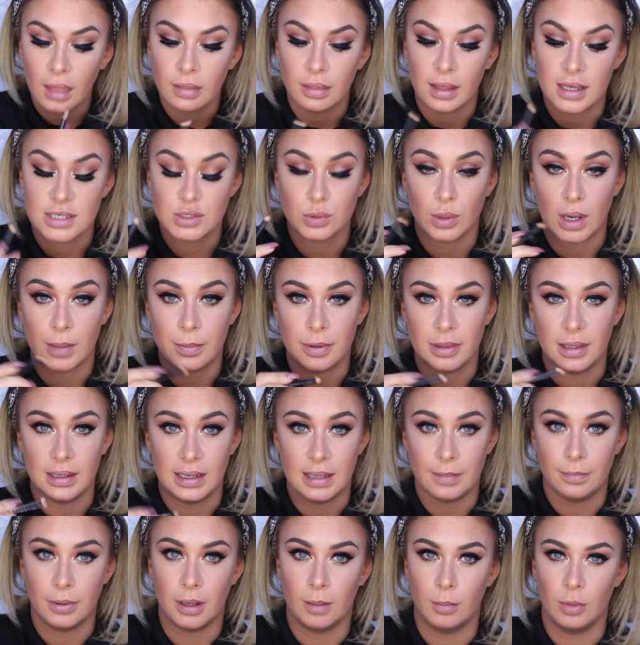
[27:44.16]
That's why I put the
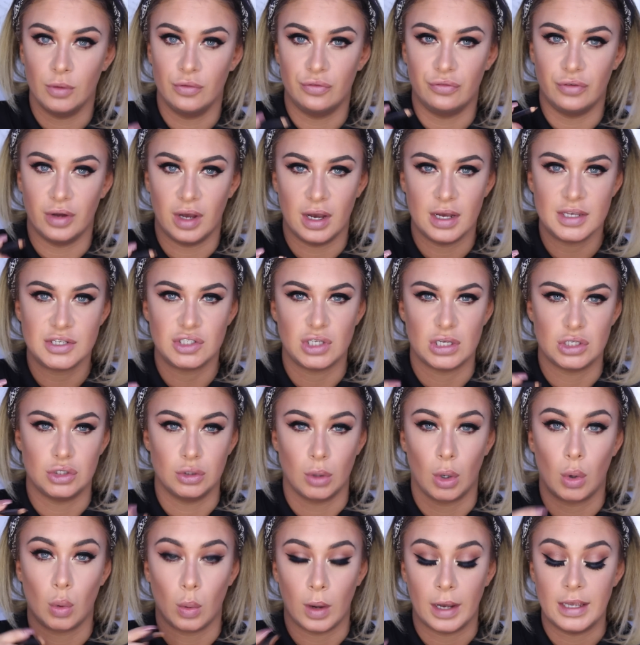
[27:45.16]
lip balm on first, so it's
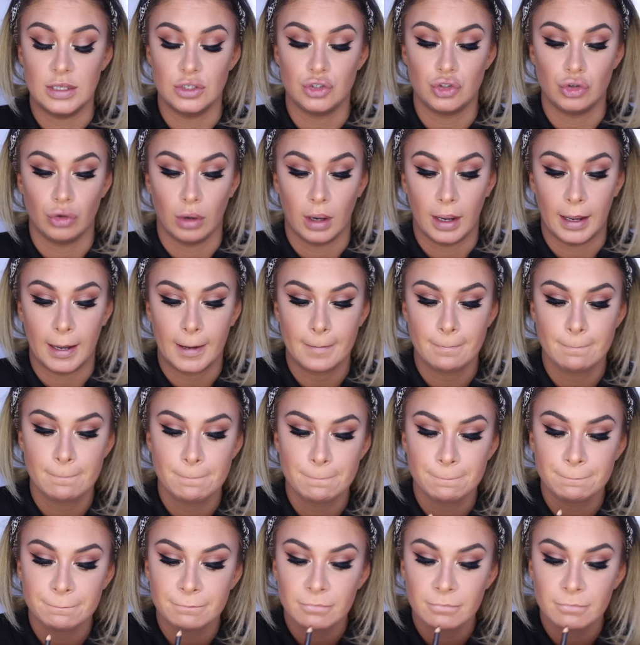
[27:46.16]
not quite as drying.